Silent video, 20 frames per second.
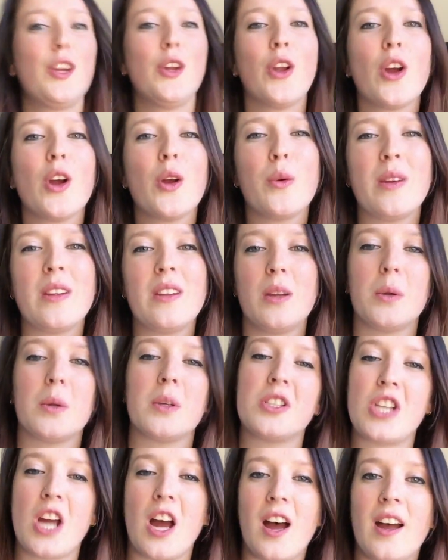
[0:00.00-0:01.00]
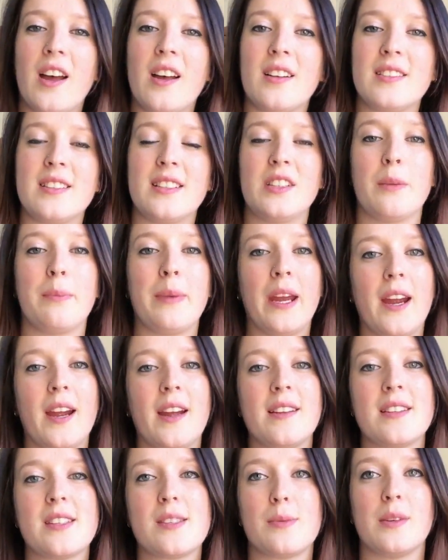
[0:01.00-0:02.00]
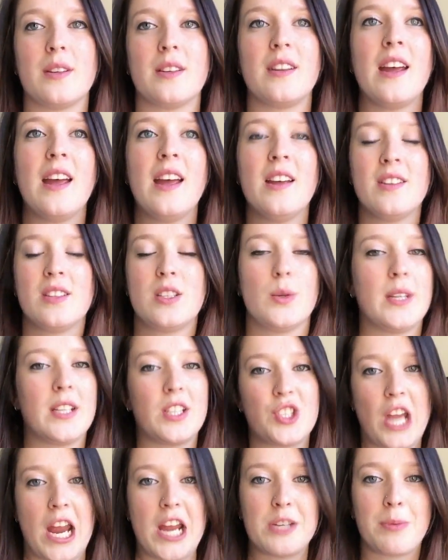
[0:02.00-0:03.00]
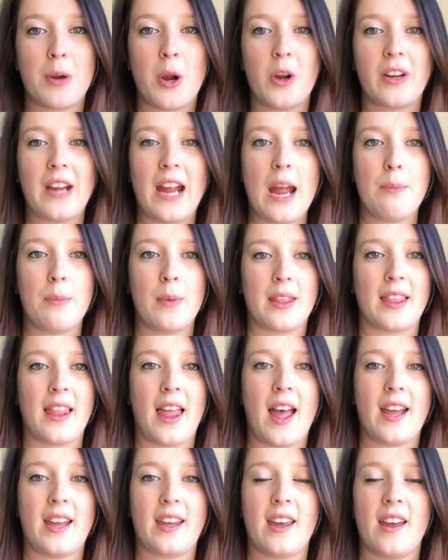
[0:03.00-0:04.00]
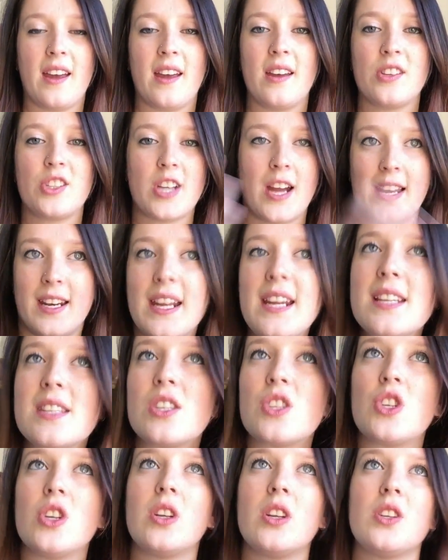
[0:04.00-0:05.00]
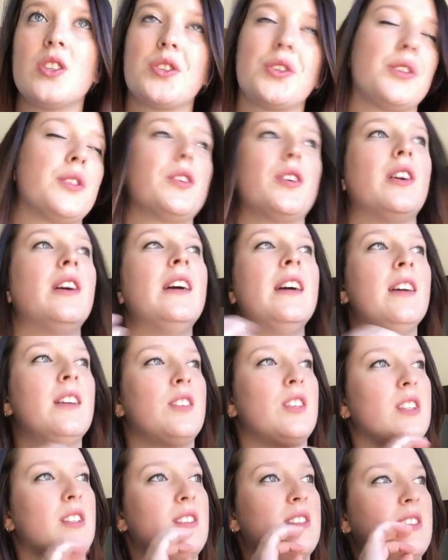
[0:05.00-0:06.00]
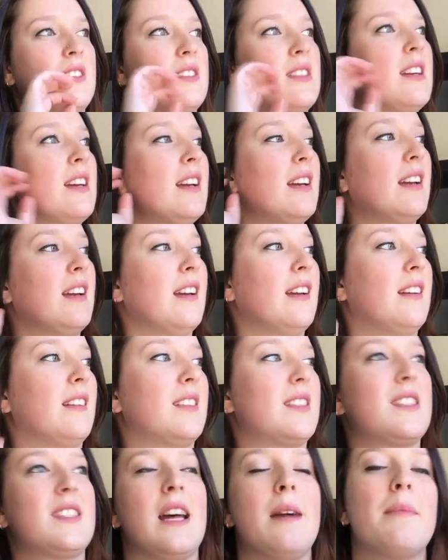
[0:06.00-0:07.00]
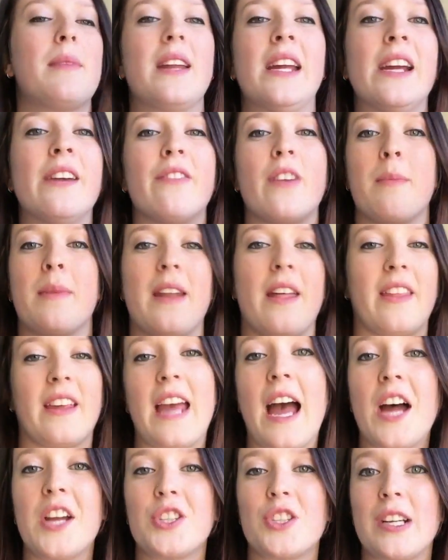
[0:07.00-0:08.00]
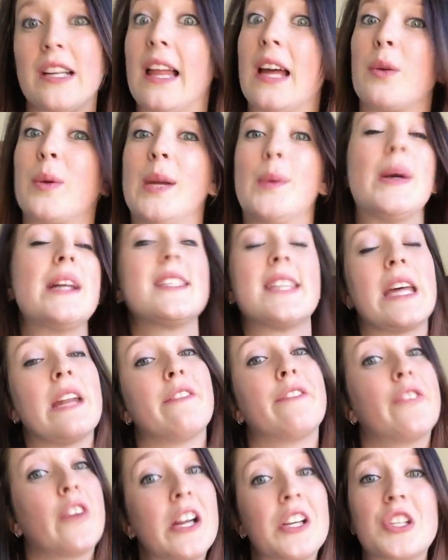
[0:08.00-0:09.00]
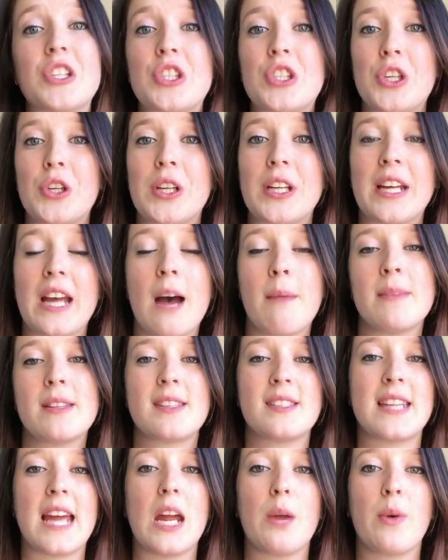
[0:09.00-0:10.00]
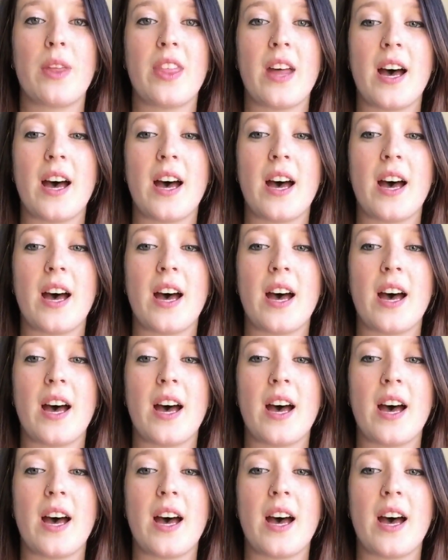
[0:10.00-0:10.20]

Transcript: you know, when you're a child and your parents would do an exchange program with like a Chinese student or just somebody from another country. Like, we once had a French student come and stay with